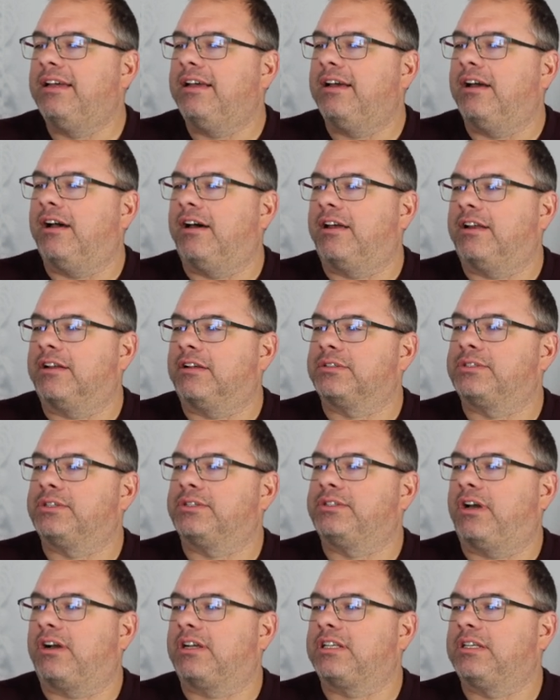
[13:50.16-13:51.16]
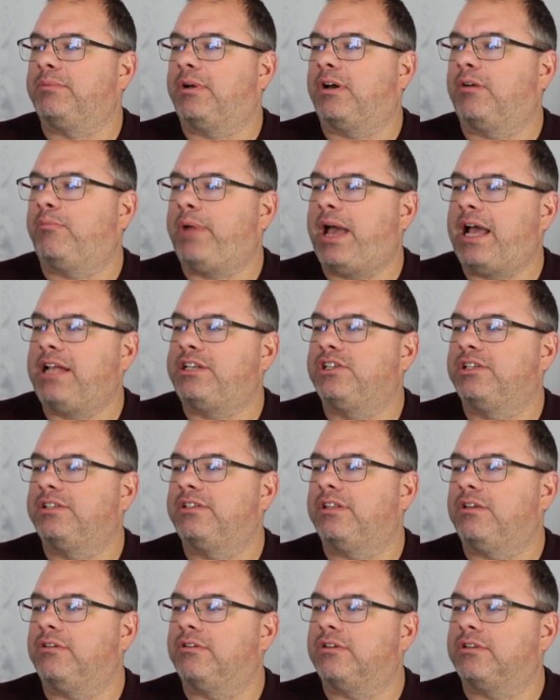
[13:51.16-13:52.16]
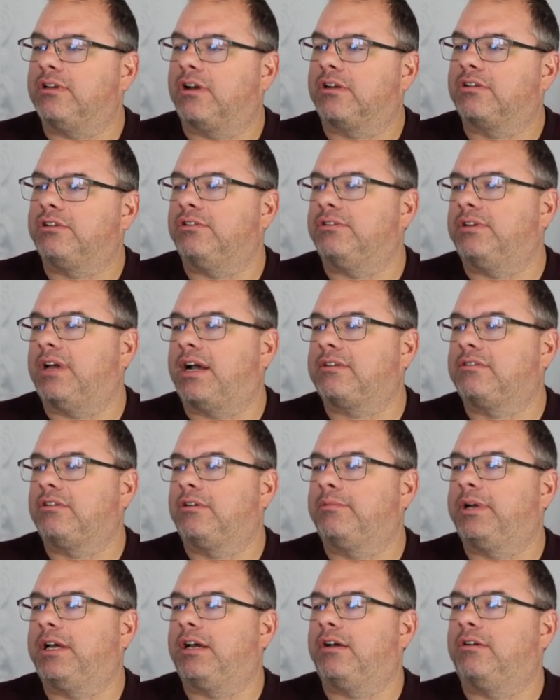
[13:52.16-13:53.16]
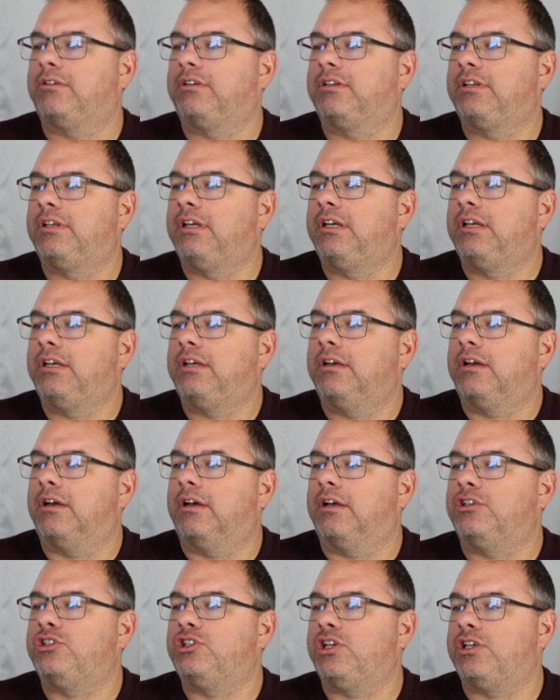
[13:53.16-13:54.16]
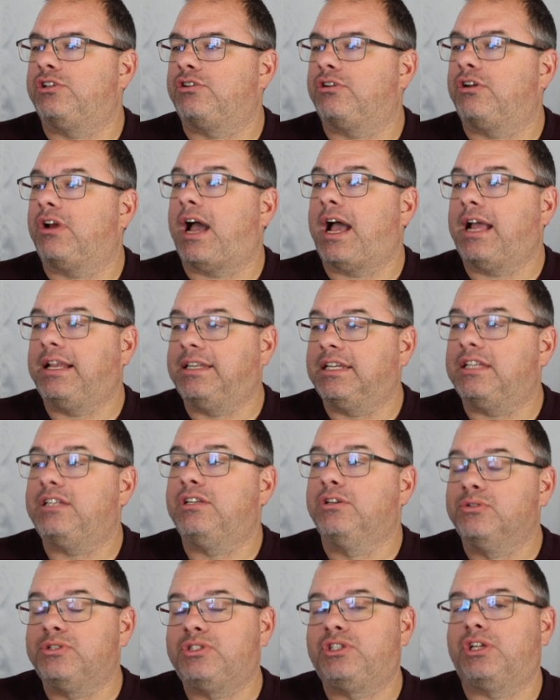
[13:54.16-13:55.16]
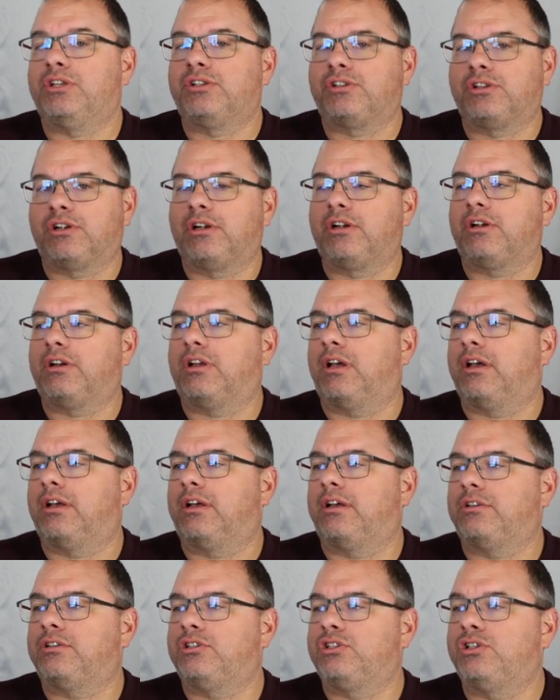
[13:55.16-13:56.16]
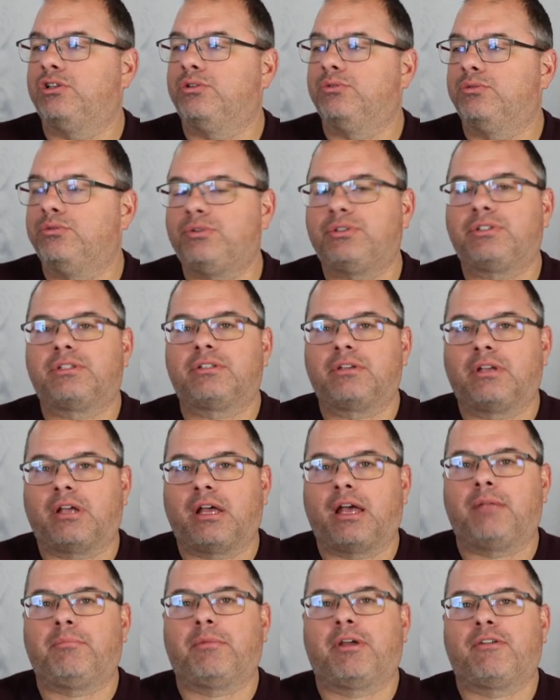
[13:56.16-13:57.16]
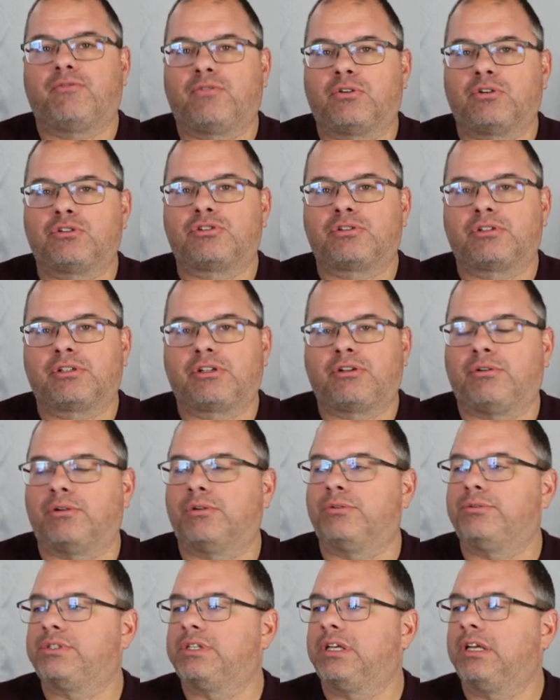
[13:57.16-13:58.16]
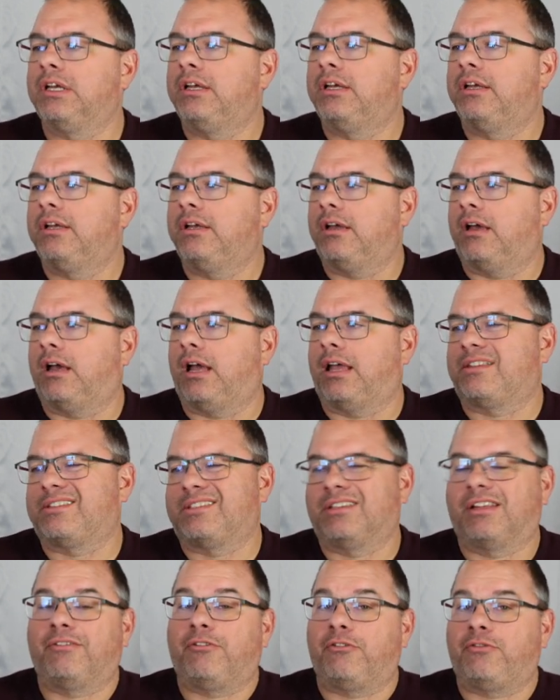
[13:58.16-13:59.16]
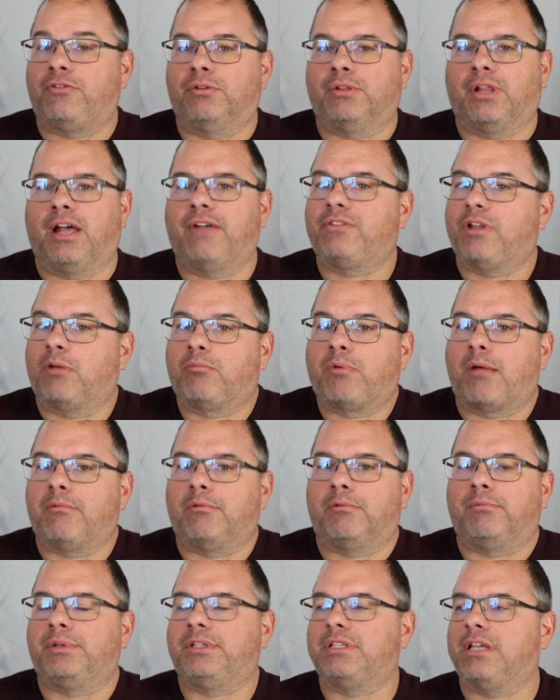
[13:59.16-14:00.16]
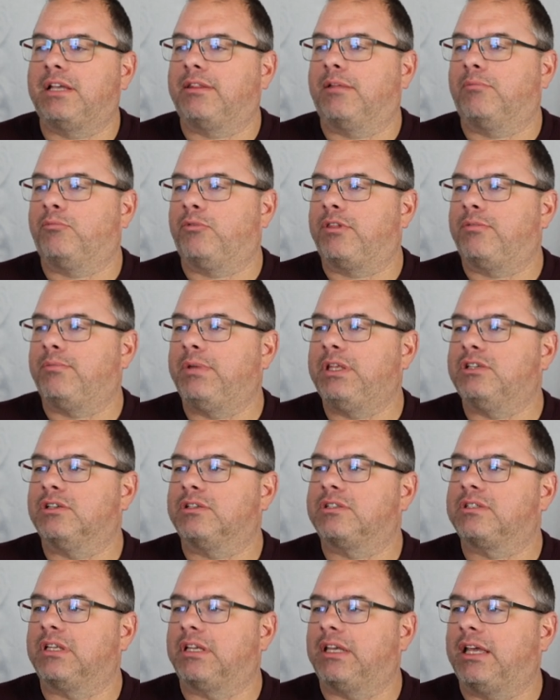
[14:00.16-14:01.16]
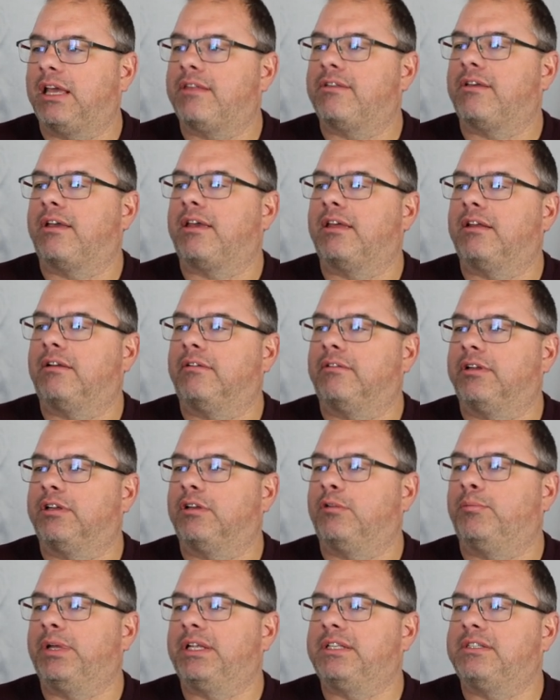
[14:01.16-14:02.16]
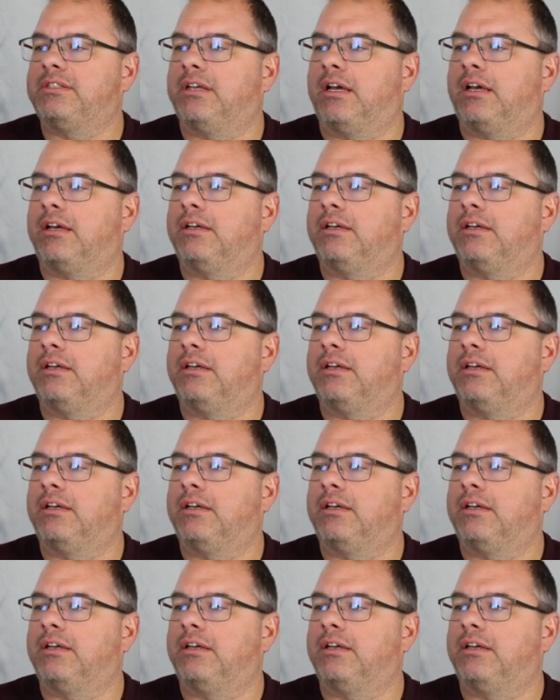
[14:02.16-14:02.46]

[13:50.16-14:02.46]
It also talks about patches that you can talk to your doctor about. Ginger, I did use ginger chews on my first cruise. I still have a few left. I'll probably take them with me just in case I get a little bit